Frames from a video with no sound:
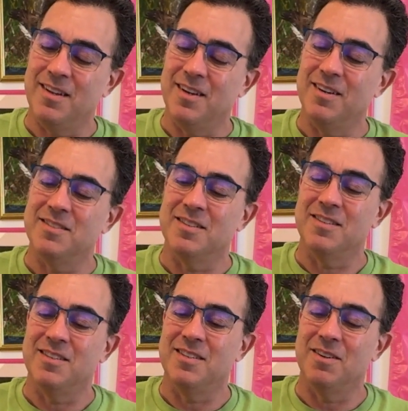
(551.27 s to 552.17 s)
Here's a
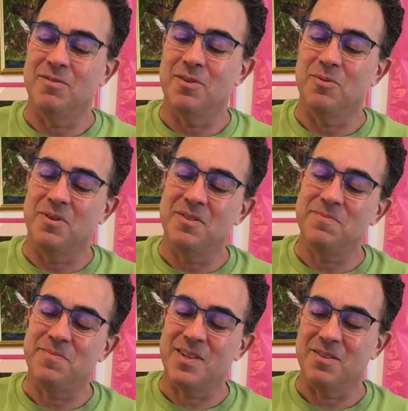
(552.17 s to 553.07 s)
different
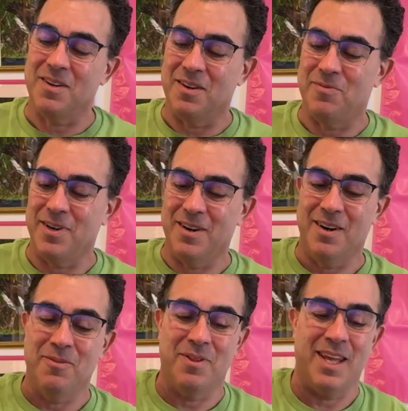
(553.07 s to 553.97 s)
one. Got to figure
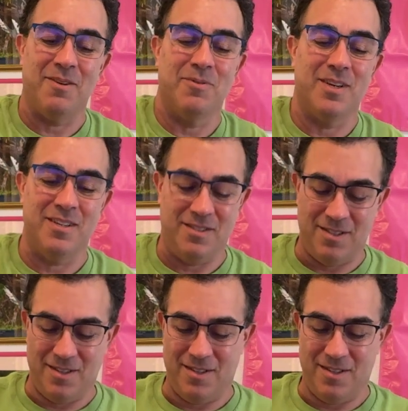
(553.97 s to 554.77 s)
out what that one is.